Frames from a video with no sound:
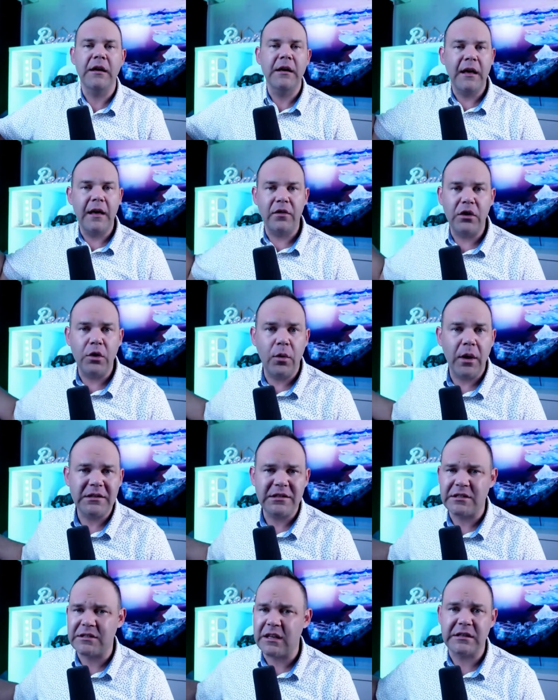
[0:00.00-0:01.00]
In the US,
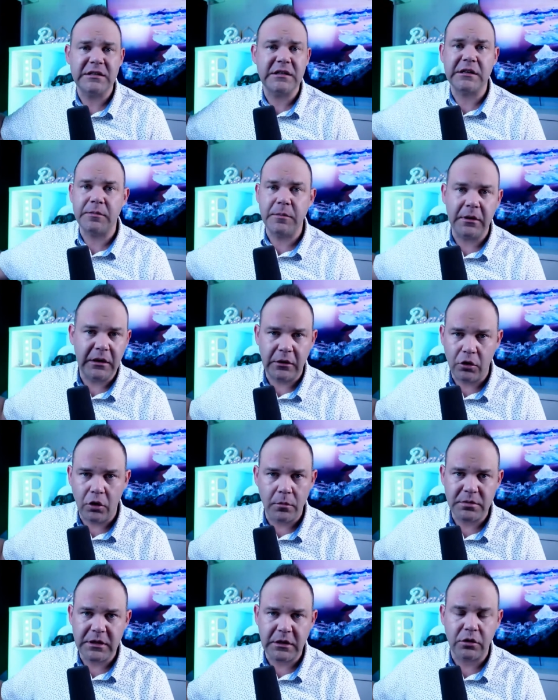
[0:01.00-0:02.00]
it's like 6 million homes
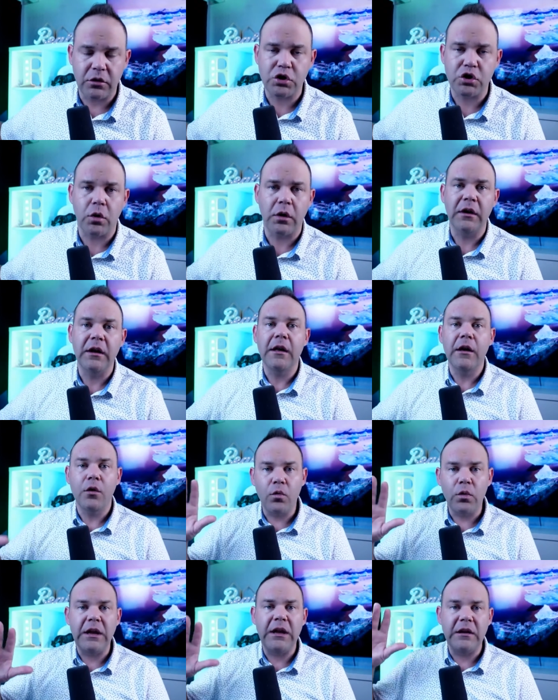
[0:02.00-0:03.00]
that they're short.
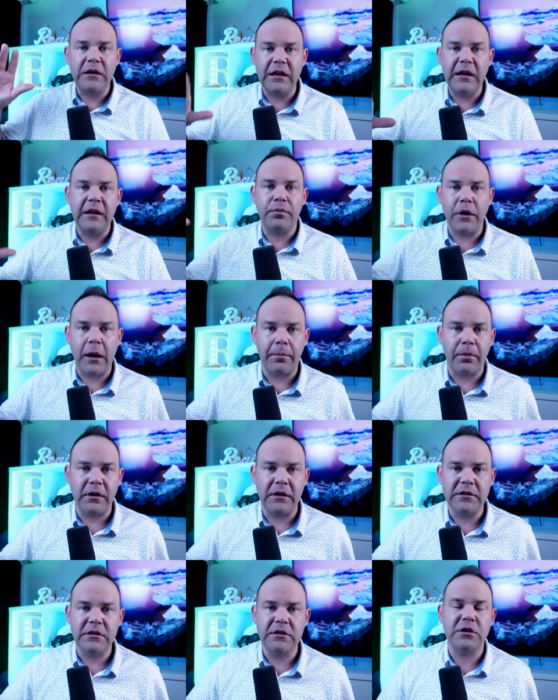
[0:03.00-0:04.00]
We need
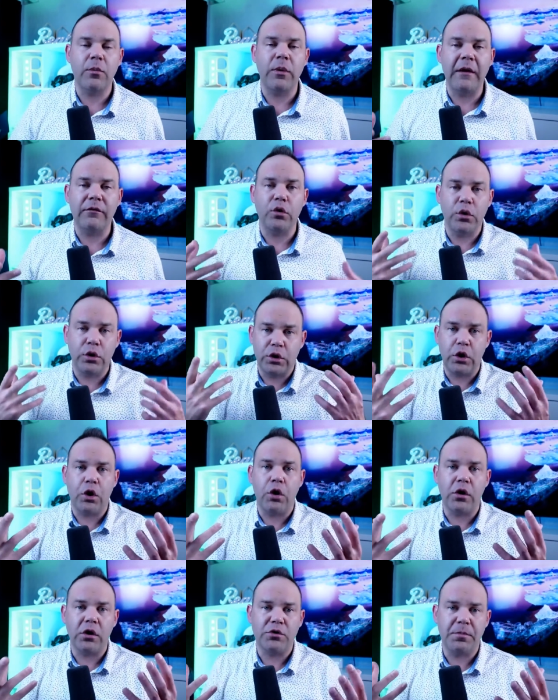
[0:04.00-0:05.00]
properties. So we have to
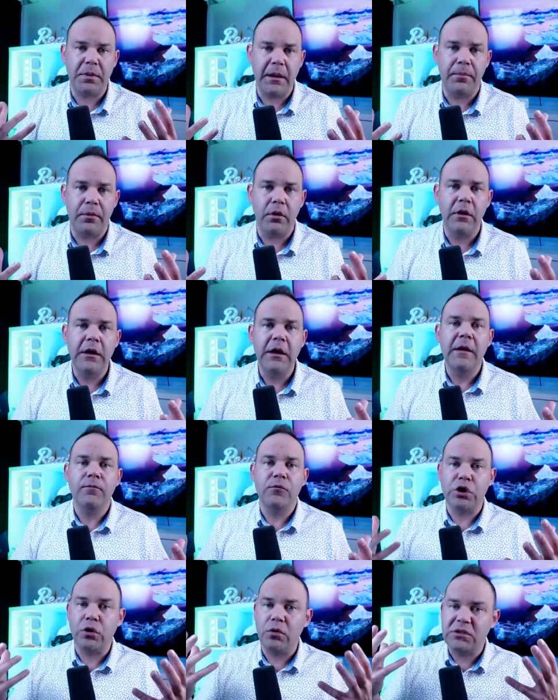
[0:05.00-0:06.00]
encourage people to
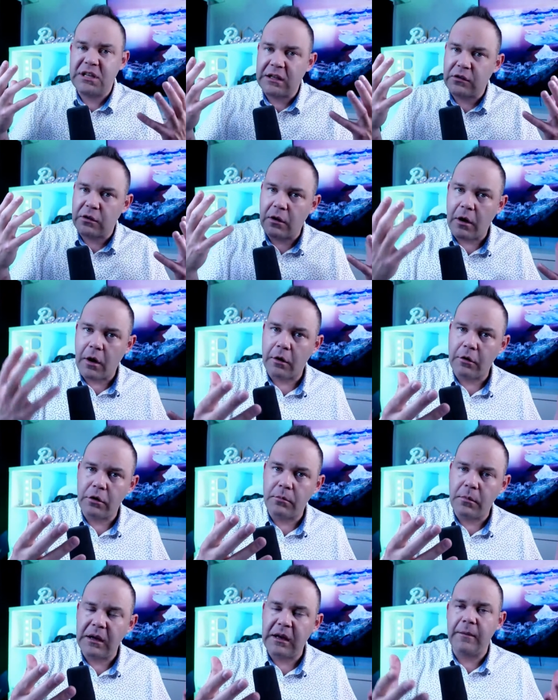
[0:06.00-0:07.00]
go take their hard earned
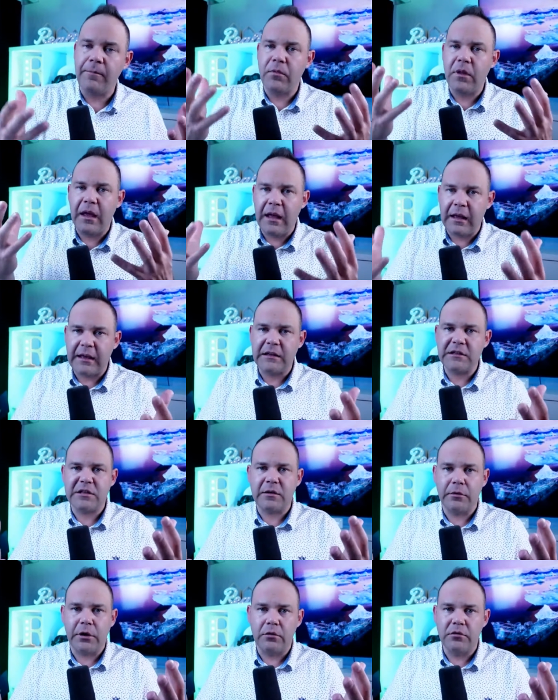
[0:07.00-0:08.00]
money and get some
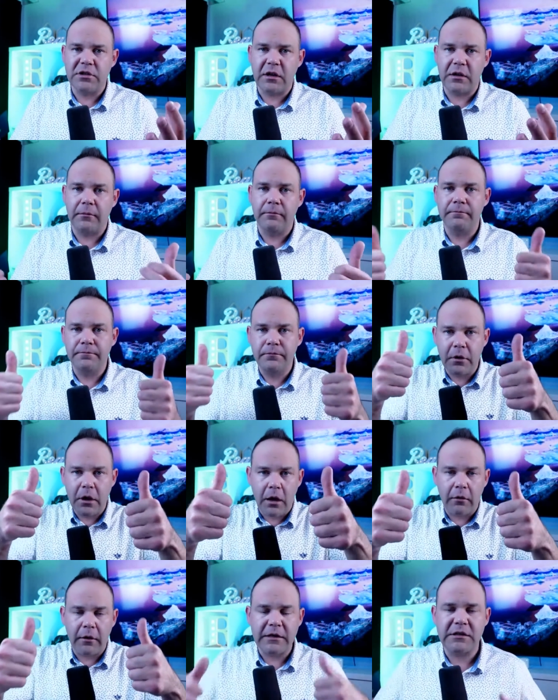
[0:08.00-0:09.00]
loans on them. All
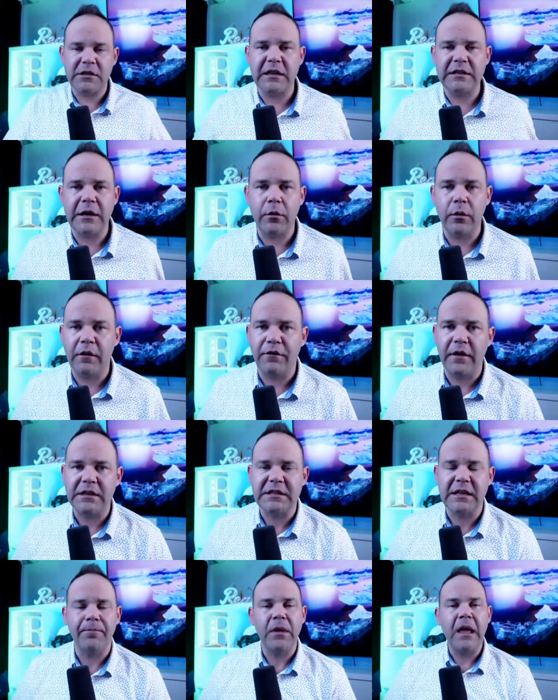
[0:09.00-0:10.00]
right. So that's how we would fix
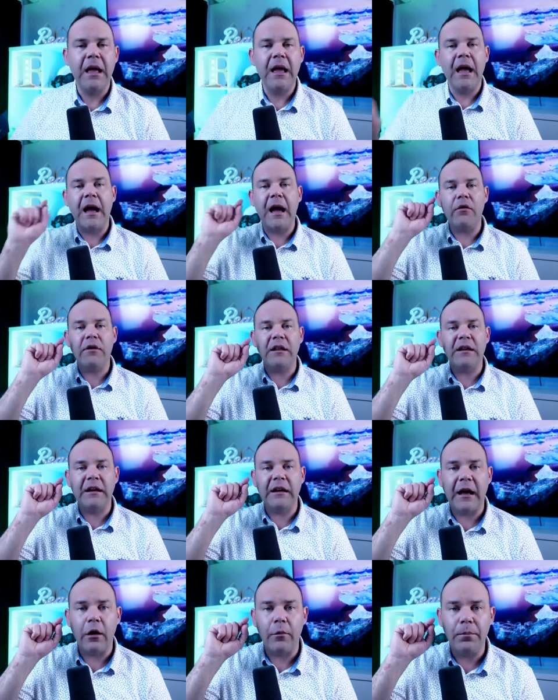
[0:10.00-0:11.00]
it. How can it
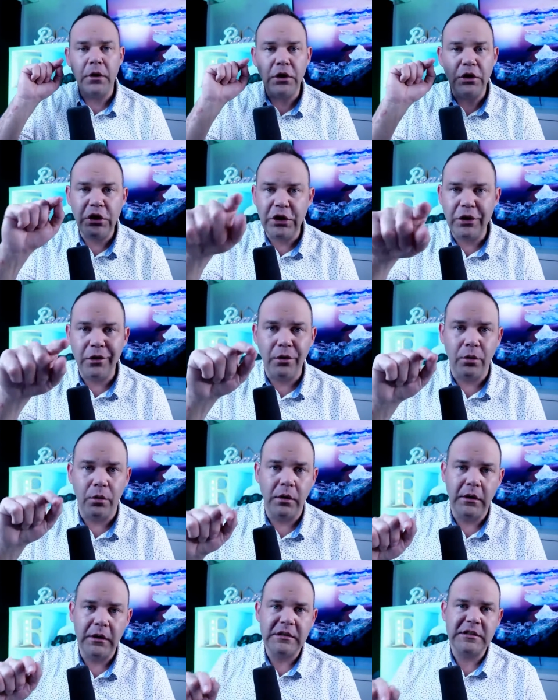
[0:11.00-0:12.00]
help you
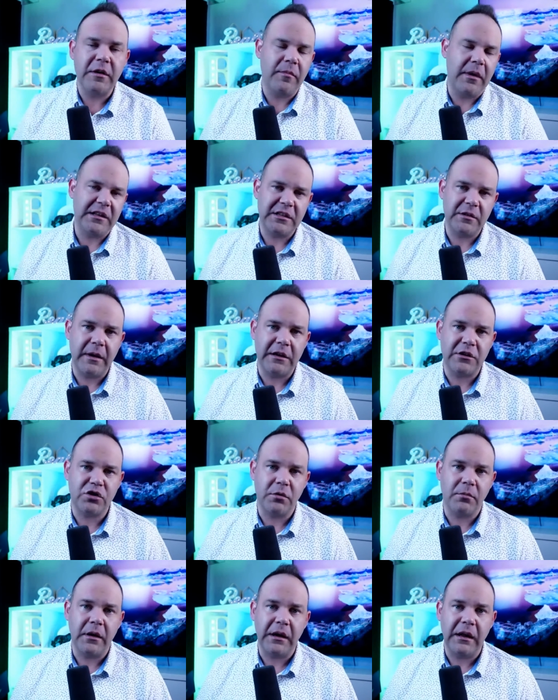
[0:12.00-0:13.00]
to make some extra
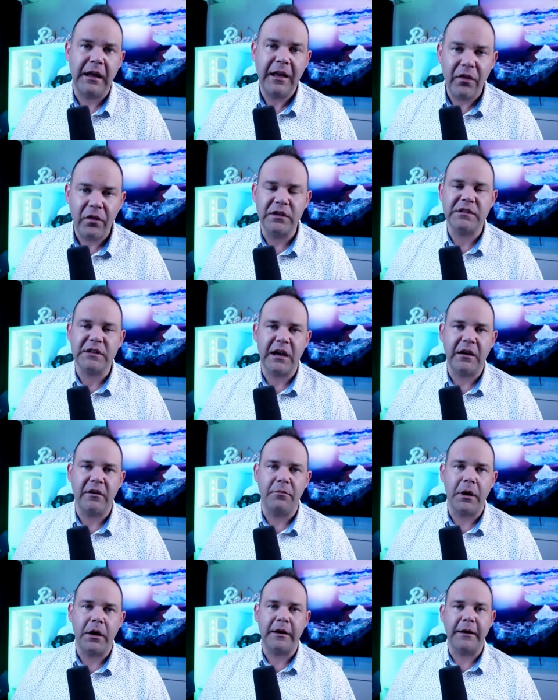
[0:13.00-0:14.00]
money in this kind of
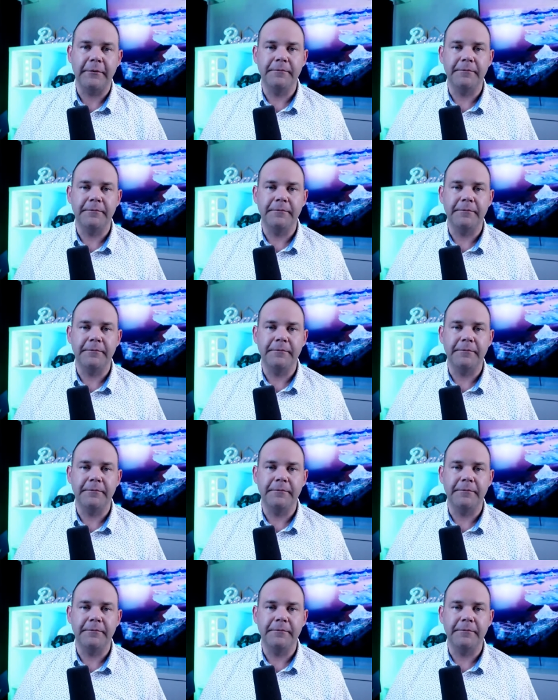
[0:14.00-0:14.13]
market?